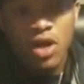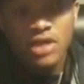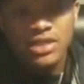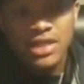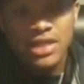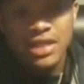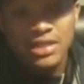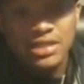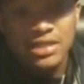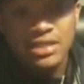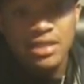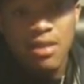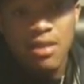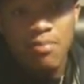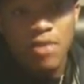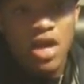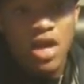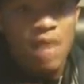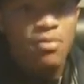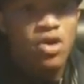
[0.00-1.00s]
process,
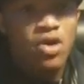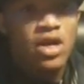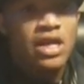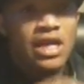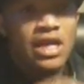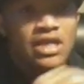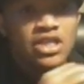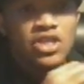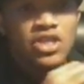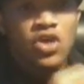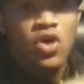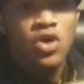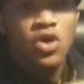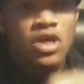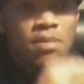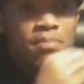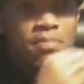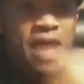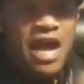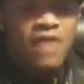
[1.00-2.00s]
but I'm going to let you
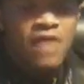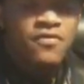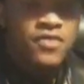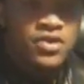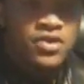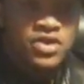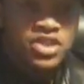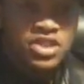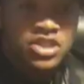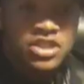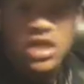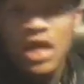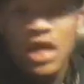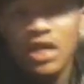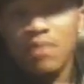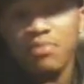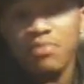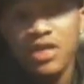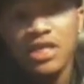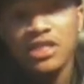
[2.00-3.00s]
know the Mac version
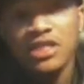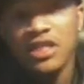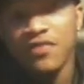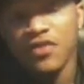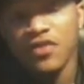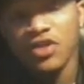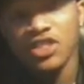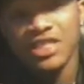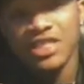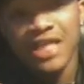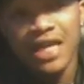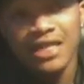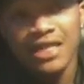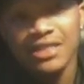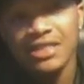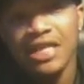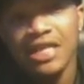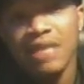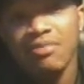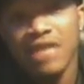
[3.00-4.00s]
and the PC version
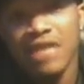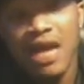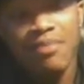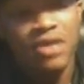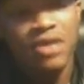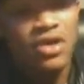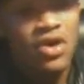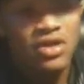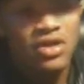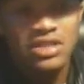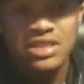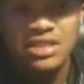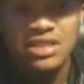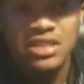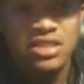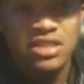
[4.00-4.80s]
at the same time because